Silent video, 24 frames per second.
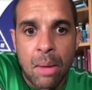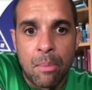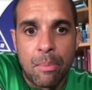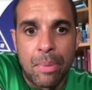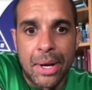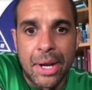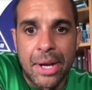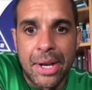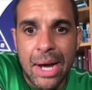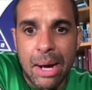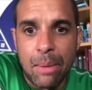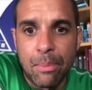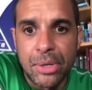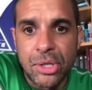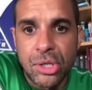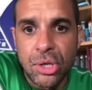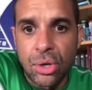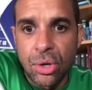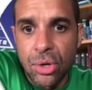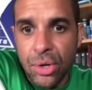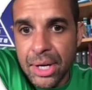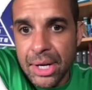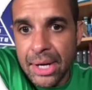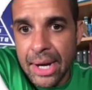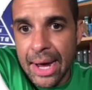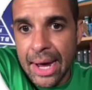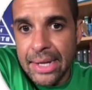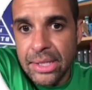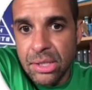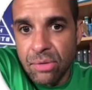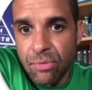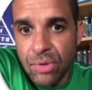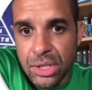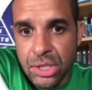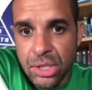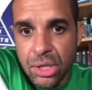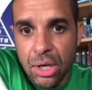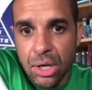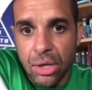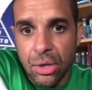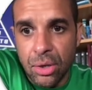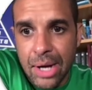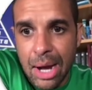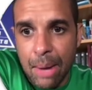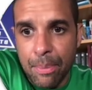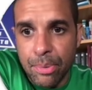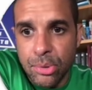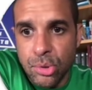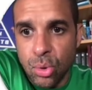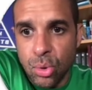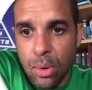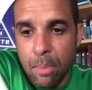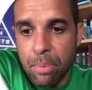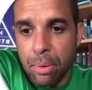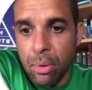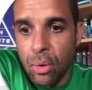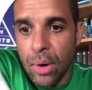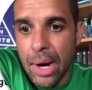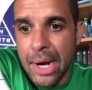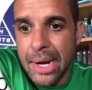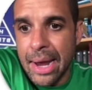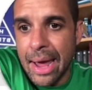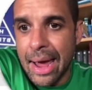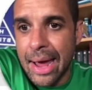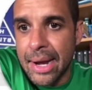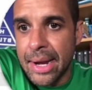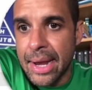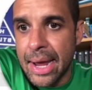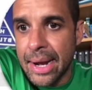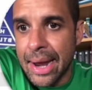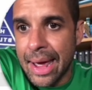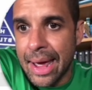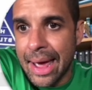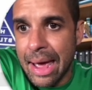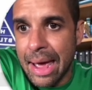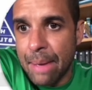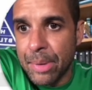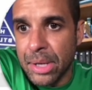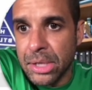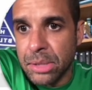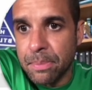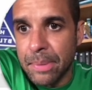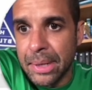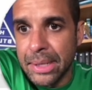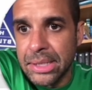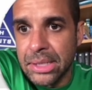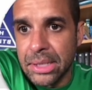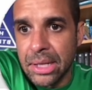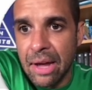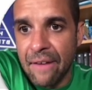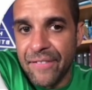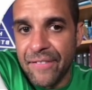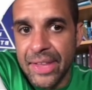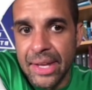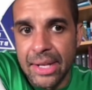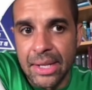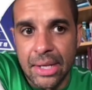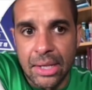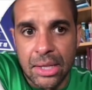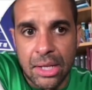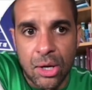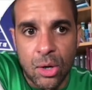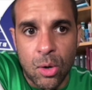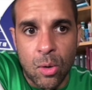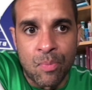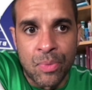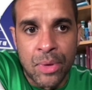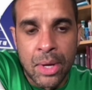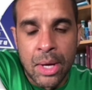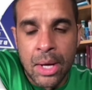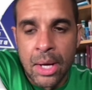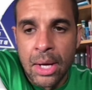But the numbers you're looking at is the return on capital employed and then how much money is left in the deal.